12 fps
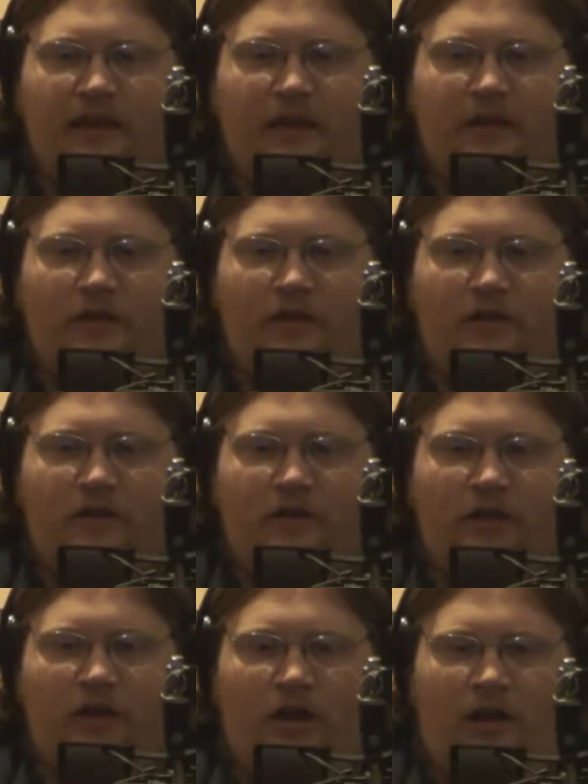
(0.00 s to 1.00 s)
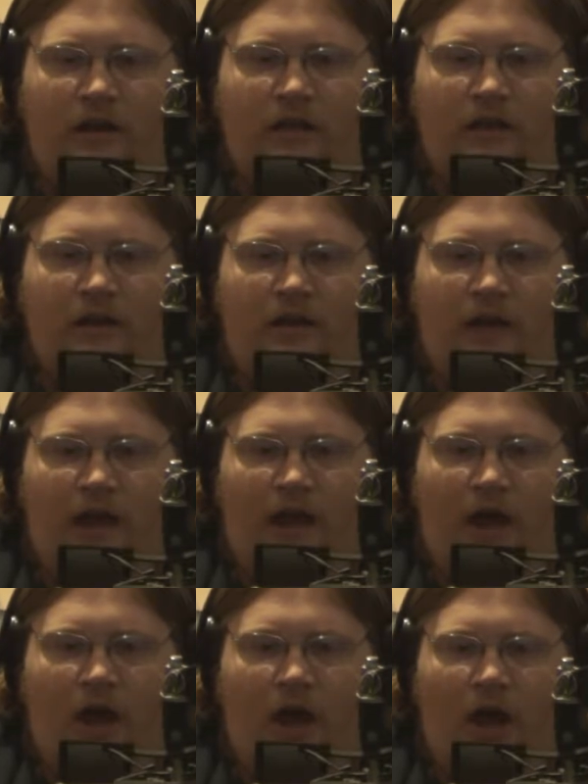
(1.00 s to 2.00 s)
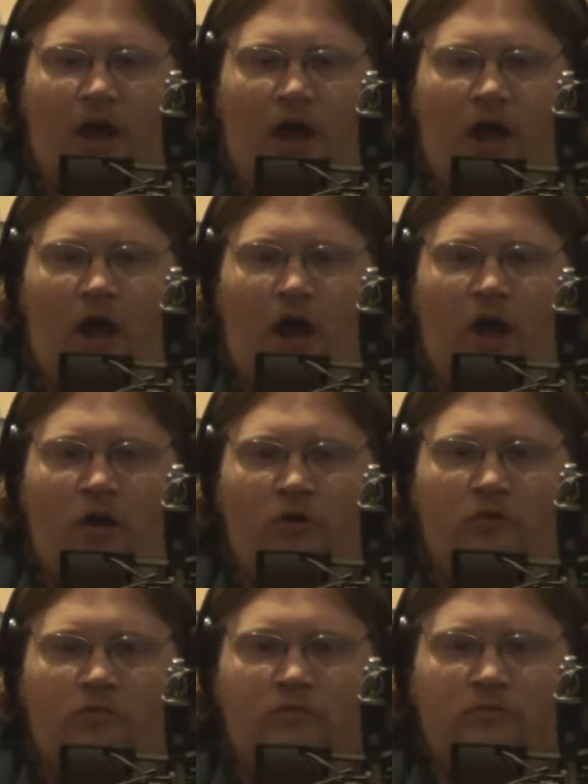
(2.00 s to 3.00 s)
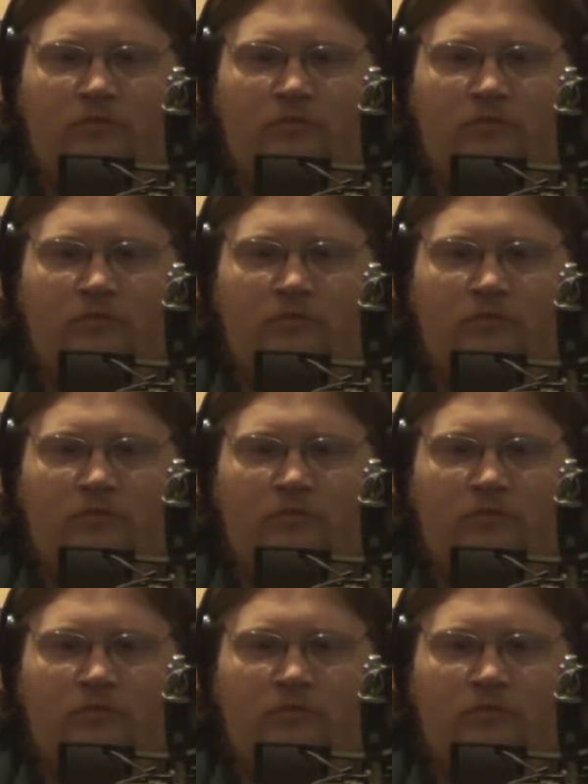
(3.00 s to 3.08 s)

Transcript: You're not... No!